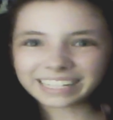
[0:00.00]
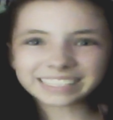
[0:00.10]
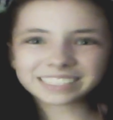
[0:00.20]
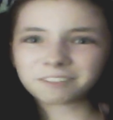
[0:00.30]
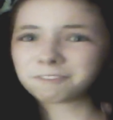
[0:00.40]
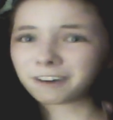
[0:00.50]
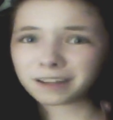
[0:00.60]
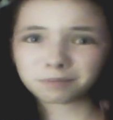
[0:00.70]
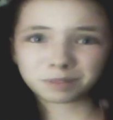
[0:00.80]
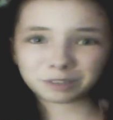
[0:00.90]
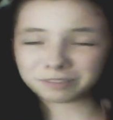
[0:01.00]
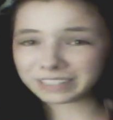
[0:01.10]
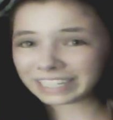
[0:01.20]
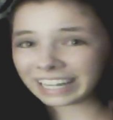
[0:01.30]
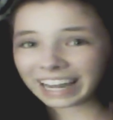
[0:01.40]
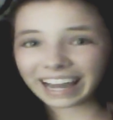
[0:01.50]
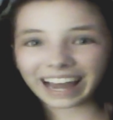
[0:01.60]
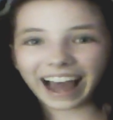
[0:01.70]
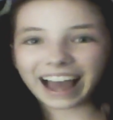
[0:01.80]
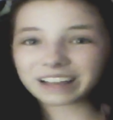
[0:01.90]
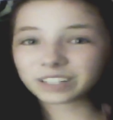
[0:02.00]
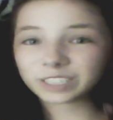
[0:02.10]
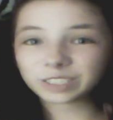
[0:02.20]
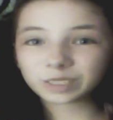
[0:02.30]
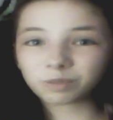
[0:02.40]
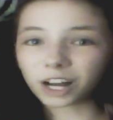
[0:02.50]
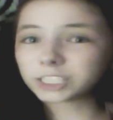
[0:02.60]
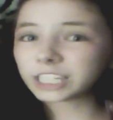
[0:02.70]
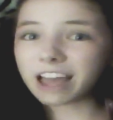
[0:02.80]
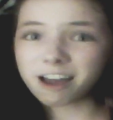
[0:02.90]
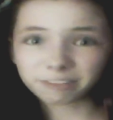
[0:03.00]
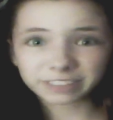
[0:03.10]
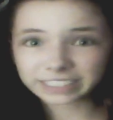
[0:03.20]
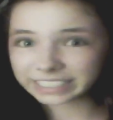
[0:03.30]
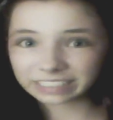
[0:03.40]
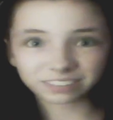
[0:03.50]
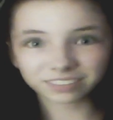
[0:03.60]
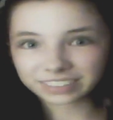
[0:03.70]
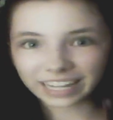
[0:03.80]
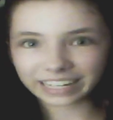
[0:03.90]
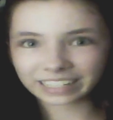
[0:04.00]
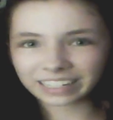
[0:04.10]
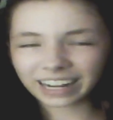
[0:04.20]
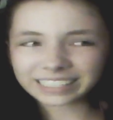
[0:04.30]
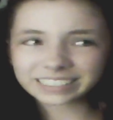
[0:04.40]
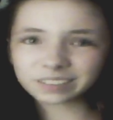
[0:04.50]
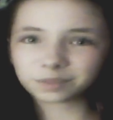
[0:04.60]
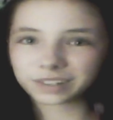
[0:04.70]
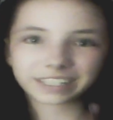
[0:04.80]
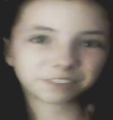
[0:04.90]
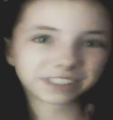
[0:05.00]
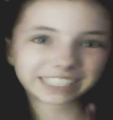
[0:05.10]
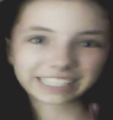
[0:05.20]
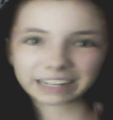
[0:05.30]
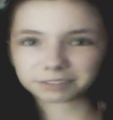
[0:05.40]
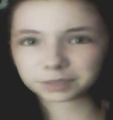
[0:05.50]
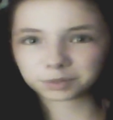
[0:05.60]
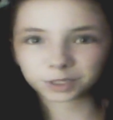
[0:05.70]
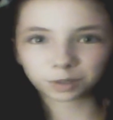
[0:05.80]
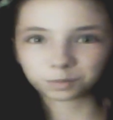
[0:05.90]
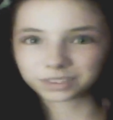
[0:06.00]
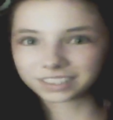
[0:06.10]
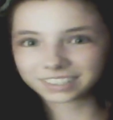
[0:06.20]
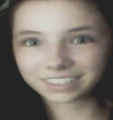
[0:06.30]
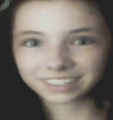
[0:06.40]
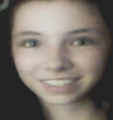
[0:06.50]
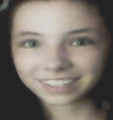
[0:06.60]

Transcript: It's a fun movie. I used to watch it every single day. I still would if I didn't have so much homework.